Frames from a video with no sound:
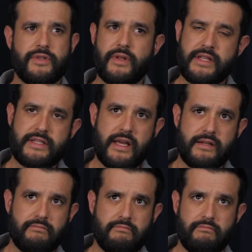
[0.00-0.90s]
So let's
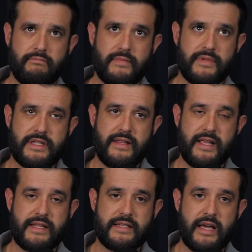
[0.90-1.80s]
not say
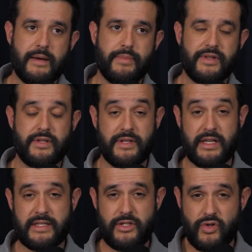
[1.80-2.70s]
that's not, but the
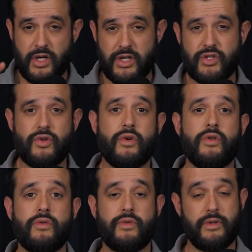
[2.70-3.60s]
things that you can
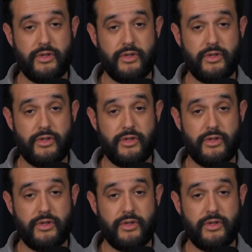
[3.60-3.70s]
control,